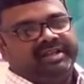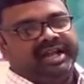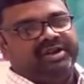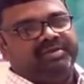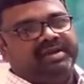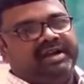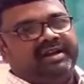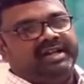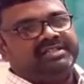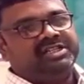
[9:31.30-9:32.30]
A to B
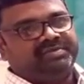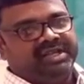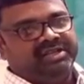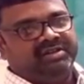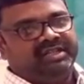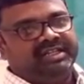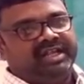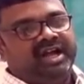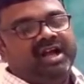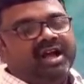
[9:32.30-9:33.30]
interactions weak,
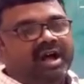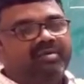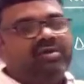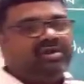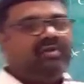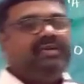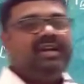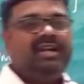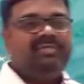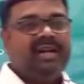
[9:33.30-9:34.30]
the amount of
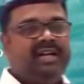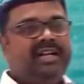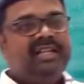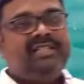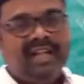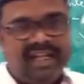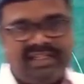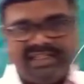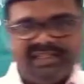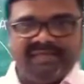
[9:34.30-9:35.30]
heat liberated is
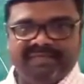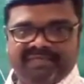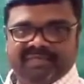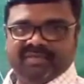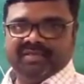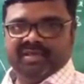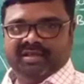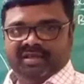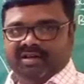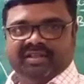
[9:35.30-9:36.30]
less.
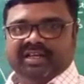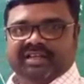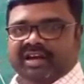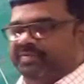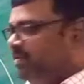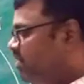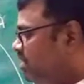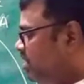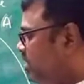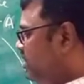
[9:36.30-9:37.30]

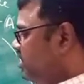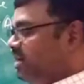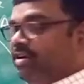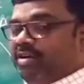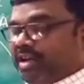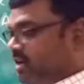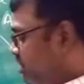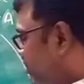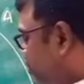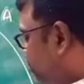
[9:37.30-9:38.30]
Therefore, in
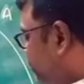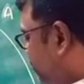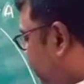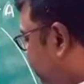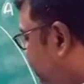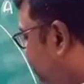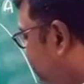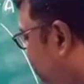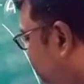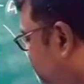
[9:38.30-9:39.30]
order to break,
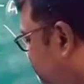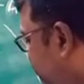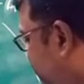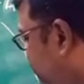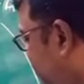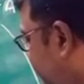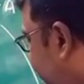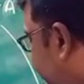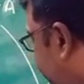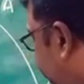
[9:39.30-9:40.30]
yes, it is
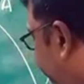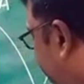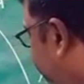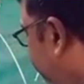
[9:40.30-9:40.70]
the force